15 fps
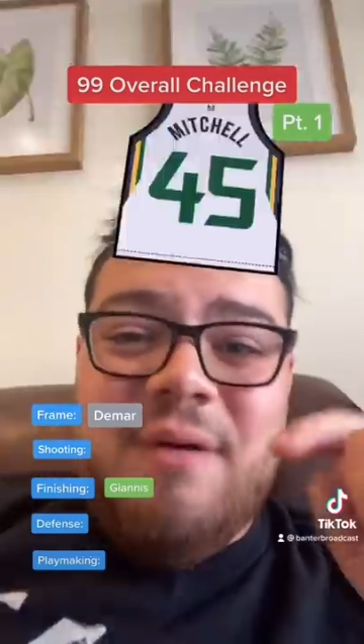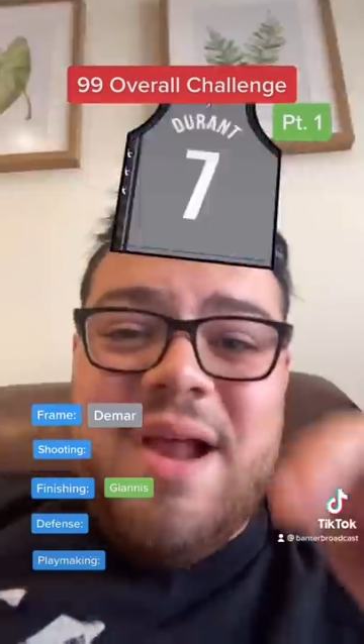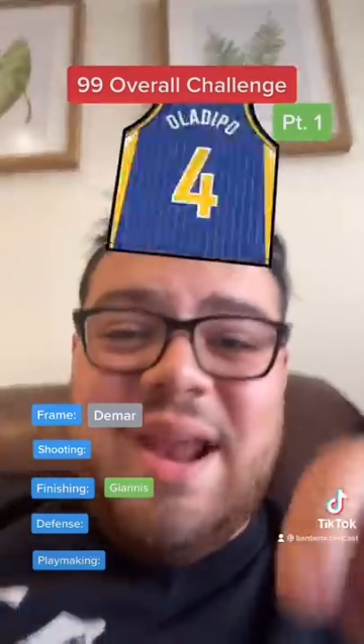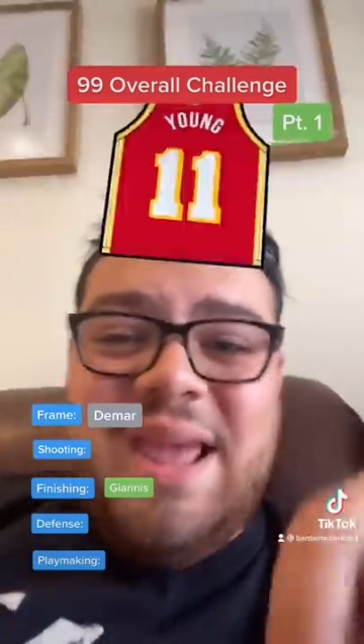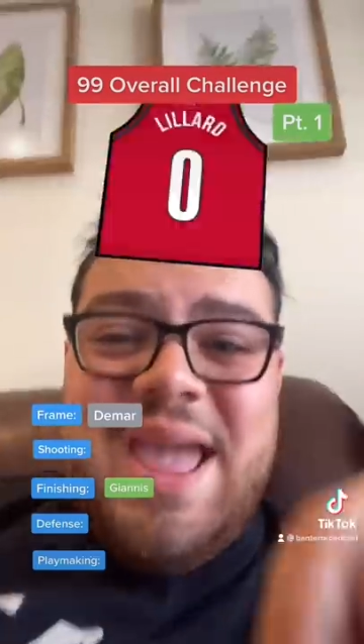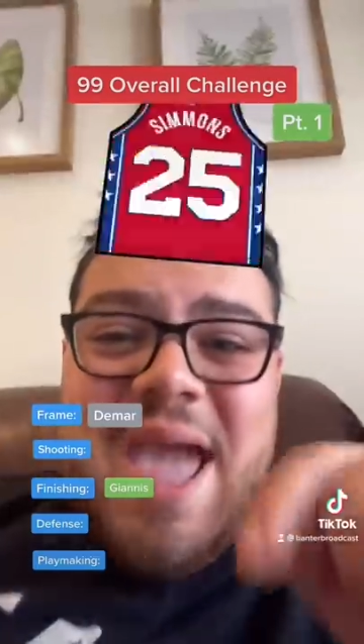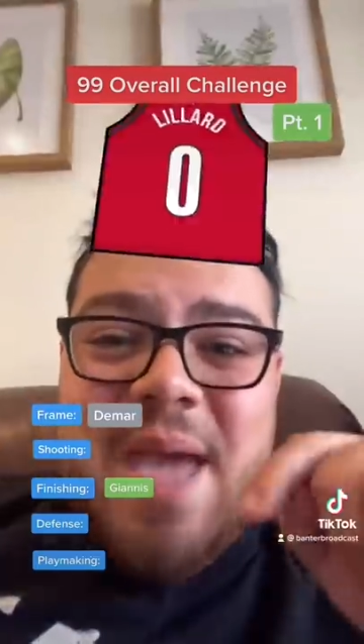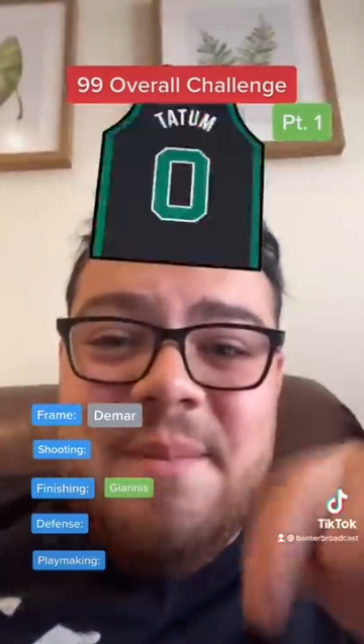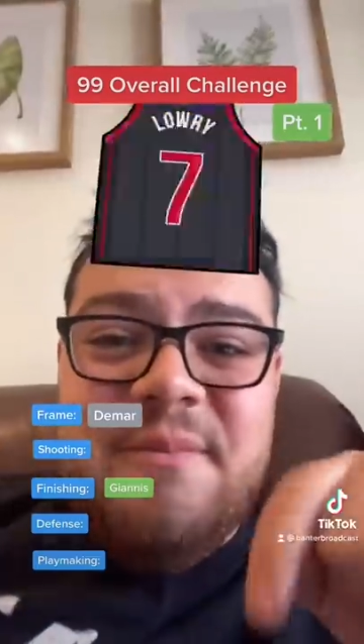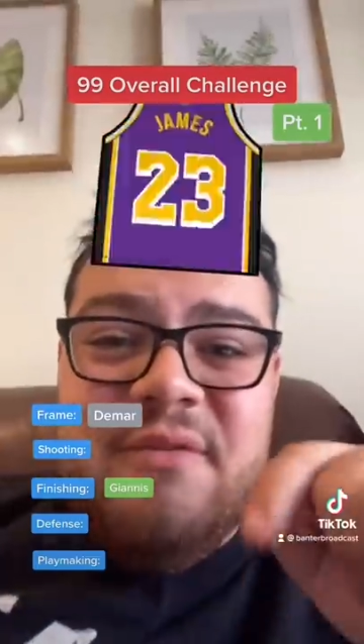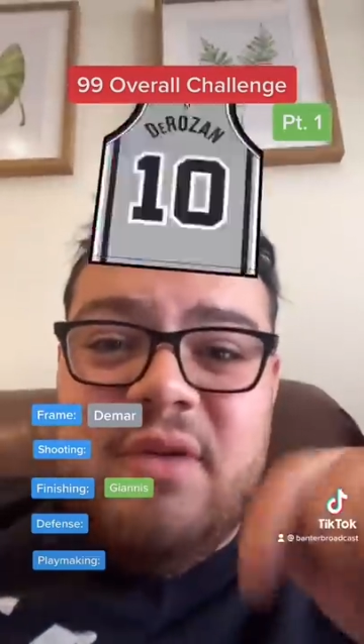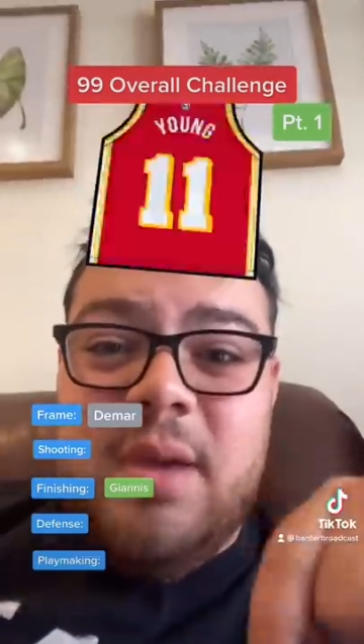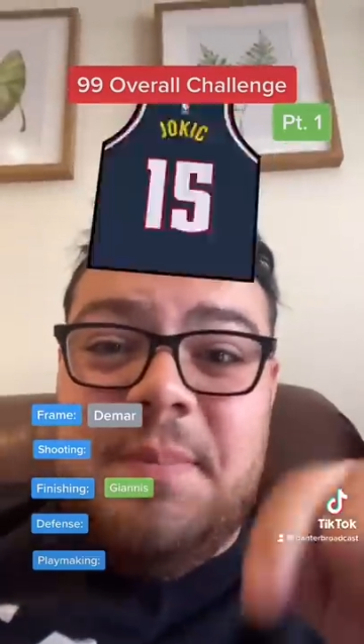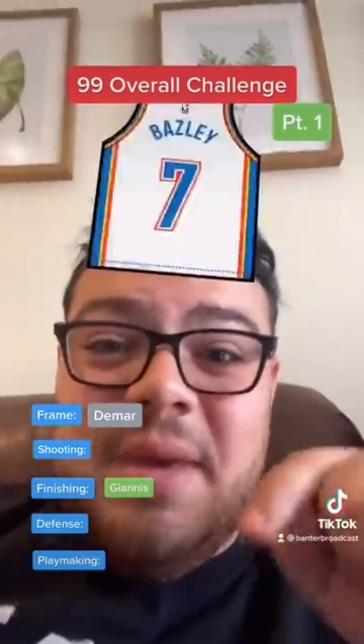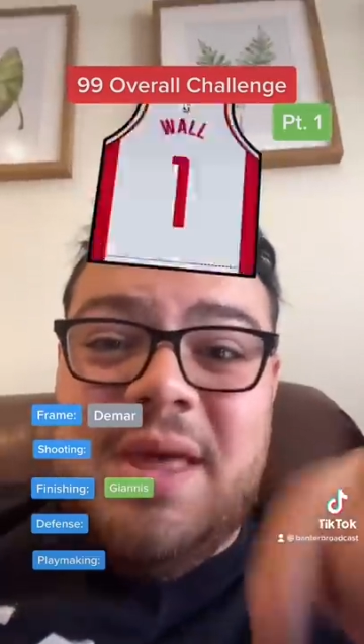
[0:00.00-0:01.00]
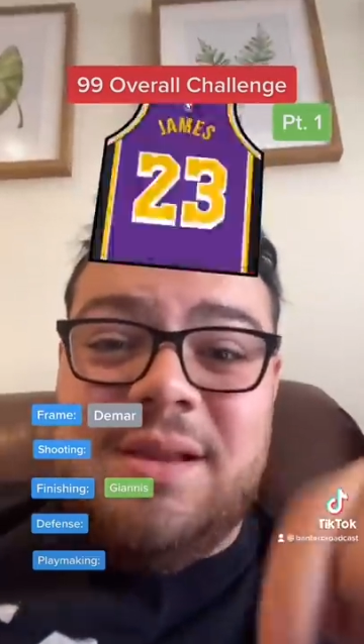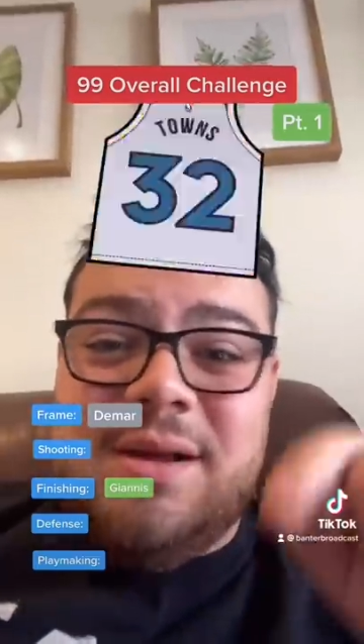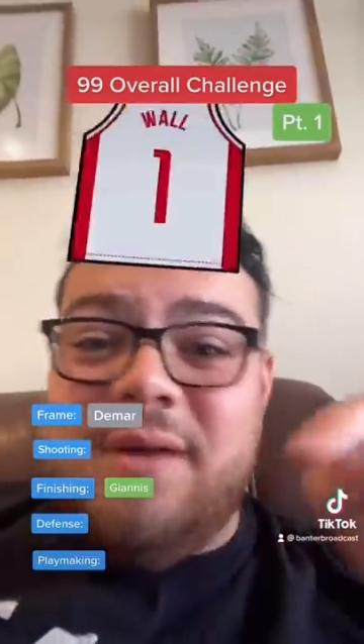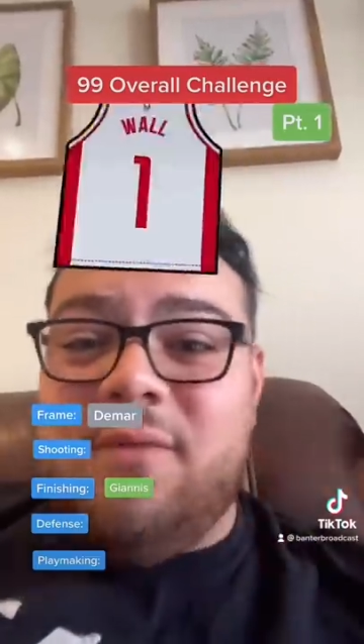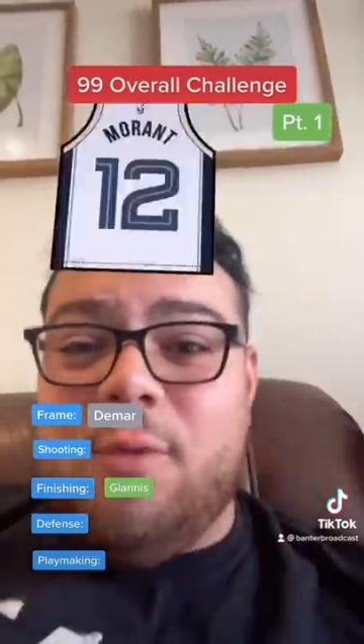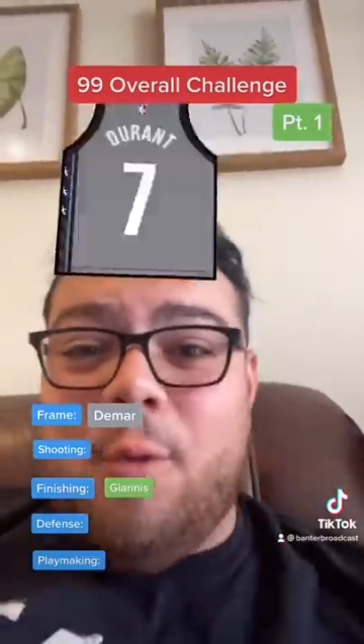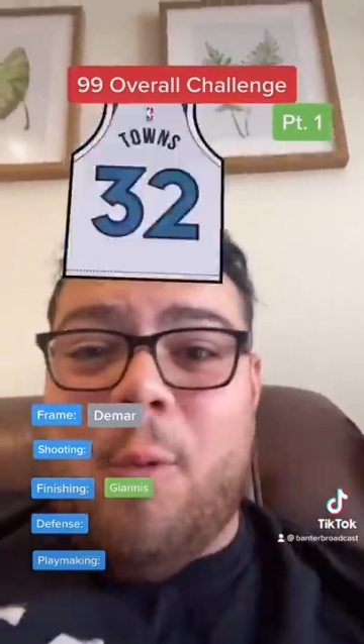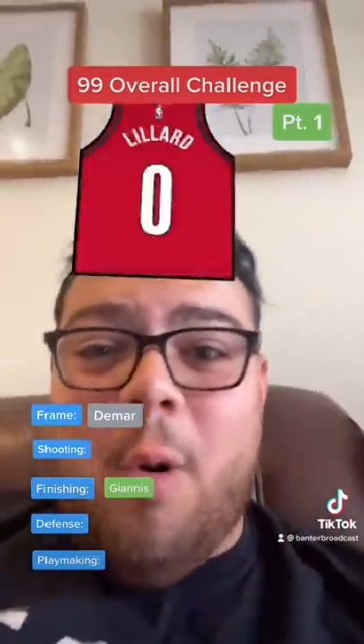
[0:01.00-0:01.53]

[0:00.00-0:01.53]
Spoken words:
Ready, MVP level